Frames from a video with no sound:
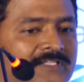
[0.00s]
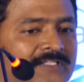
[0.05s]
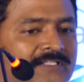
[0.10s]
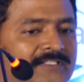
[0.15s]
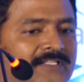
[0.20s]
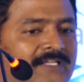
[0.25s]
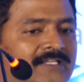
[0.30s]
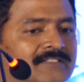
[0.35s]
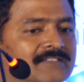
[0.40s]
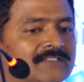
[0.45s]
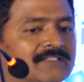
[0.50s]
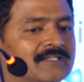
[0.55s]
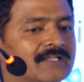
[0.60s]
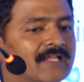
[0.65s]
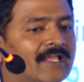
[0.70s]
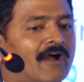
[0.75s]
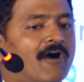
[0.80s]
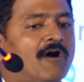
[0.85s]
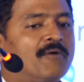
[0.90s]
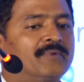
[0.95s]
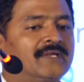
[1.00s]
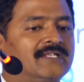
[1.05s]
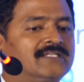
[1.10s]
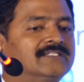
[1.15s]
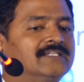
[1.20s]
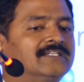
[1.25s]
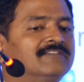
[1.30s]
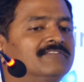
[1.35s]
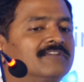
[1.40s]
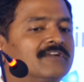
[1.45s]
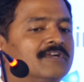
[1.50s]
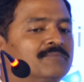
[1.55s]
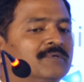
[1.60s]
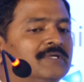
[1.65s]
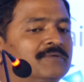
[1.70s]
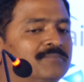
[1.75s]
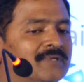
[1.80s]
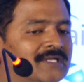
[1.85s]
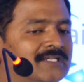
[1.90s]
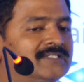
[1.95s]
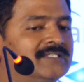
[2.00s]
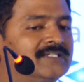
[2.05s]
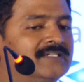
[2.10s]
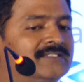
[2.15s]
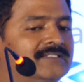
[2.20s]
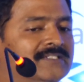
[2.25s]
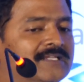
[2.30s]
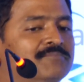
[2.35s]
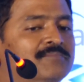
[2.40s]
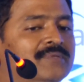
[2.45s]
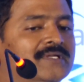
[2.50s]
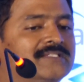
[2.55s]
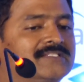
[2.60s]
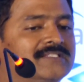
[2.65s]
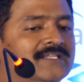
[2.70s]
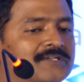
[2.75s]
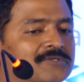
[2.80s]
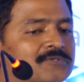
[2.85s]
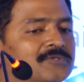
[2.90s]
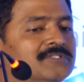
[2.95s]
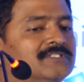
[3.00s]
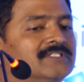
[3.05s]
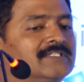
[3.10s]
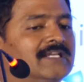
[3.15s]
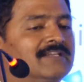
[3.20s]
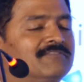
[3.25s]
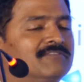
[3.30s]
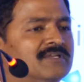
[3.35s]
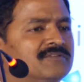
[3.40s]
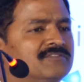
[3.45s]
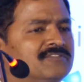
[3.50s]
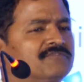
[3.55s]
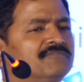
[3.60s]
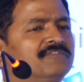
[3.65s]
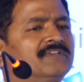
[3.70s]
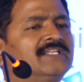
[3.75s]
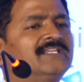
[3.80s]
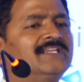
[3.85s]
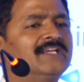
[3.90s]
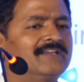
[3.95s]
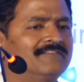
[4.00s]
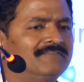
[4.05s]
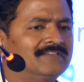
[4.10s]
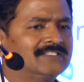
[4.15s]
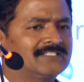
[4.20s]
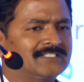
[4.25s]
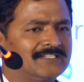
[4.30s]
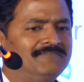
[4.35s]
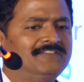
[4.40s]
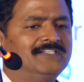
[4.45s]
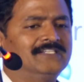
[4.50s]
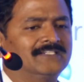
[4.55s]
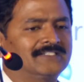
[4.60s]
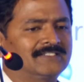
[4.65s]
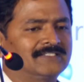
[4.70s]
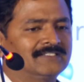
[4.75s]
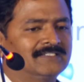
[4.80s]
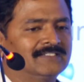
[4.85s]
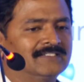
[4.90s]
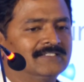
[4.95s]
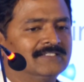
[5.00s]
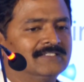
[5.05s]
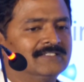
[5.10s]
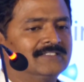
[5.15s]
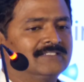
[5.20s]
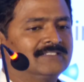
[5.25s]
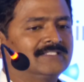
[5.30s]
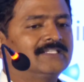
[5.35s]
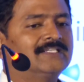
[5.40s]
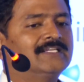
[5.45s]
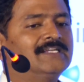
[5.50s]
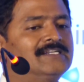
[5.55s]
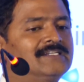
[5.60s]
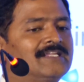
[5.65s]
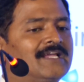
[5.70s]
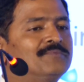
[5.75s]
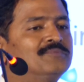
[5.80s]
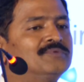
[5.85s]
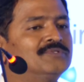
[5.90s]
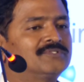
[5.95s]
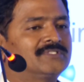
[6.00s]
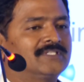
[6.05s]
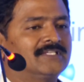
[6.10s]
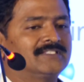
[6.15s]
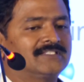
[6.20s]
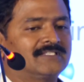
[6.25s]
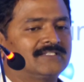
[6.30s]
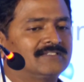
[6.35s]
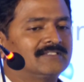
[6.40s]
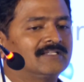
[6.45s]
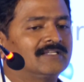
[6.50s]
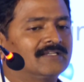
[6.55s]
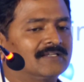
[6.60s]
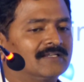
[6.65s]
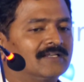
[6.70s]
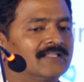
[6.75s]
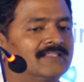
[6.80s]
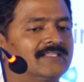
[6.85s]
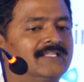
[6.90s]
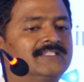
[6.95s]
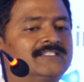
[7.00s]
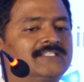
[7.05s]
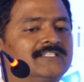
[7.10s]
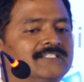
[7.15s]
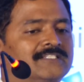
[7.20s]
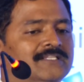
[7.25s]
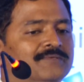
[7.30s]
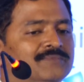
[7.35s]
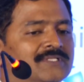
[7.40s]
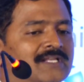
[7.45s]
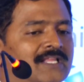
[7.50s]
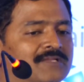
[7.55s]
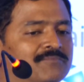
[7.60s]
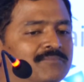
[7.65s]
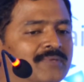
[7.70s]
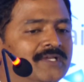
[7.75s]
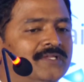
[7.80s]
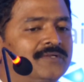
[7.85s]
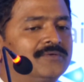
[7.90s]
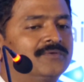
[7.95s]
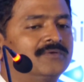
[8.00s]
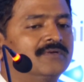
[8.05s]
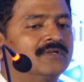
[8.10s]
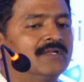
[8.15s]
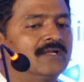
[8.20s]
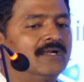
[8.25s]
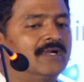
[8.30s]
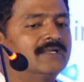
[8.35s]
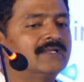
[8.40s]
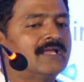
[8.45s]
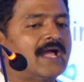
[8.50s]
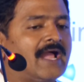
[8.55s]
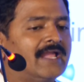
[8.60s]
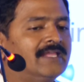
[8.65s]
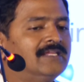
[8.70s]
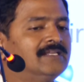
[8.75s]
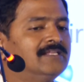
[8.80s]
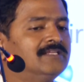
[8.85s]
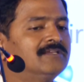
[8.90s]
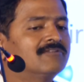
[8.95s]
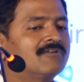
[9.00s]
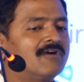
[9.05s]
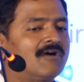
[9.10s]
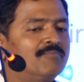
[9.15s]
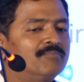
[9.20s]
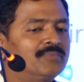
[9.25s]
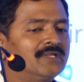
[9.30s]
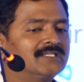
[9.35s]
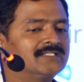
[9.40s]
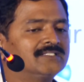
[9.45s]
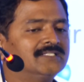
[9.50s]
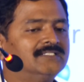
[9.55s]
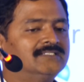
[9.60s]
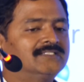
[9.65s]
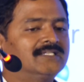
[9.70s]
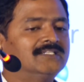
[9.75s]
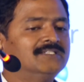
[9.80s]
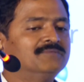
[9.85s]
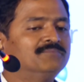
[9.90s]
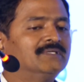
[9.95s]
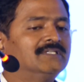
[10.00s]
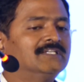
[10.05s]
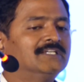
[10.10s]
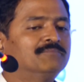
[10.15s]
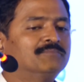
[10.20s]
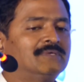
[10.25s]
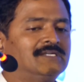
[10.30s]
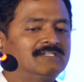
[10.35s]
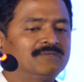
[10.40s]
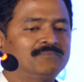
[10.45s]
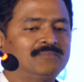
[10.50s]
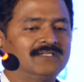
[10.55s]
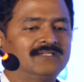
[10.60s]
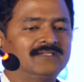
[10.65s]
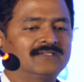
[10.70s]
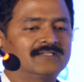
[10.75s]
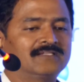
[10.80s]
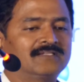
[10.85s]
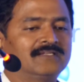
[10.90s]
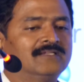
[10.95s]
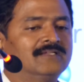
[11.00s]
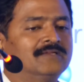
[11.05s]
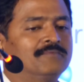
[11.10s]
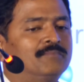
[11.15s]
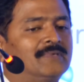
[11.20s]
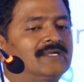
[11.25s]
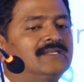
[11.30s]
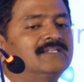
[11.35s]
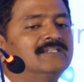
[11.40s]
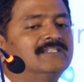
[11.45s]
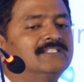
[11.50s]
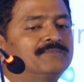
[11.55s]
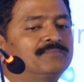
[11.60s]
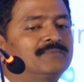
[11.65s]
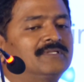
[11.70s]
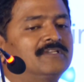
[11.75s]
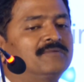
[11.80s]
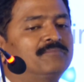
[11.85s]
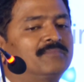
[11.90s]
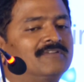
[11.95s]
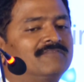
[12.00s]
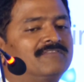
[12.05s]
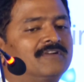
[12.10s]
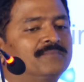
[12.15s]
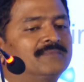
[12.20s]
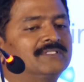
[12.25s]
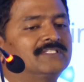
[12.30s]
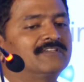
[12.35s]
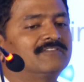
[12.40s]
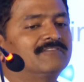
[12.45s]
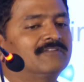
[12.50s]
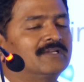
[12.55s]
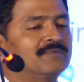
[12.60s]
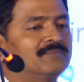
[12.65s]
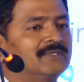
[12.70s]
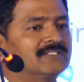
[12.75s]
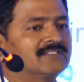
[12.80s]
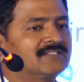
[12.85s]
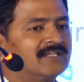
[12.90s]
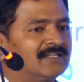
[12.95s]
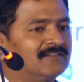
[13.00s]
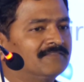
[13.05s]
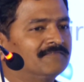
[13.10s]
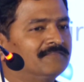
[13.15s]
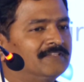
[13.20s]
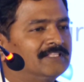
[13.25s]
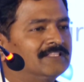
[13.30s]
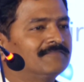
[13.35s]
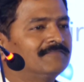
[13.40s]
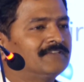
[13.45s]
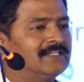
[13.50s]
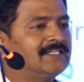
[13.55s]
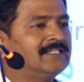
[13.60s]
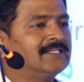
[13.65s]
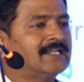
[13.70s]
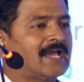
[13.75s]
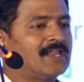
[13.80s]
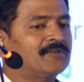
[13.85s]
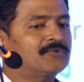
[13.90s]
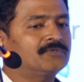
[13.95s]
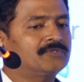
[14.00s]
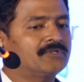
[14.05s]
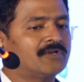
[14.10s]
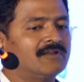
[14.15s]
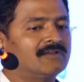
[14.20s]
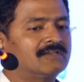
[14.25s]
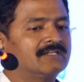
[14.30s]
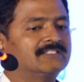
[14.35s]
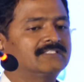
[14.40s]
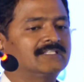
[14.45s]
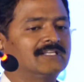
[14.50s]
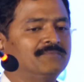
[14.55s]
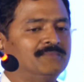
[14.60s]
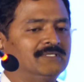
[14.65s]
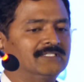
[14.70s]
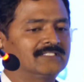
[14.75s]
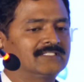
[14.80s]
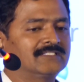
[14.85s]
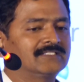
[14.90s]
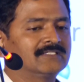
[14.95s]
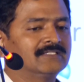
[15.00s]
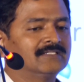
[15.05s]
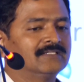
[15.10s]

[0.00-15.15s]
Then operation environment, pressure, temperature, acoustic environments, very high, severe. Single time usages thick systems like Pyro, and highly complex interdependent multidisciplinary performance requirements, and with very narrow tolerance limits.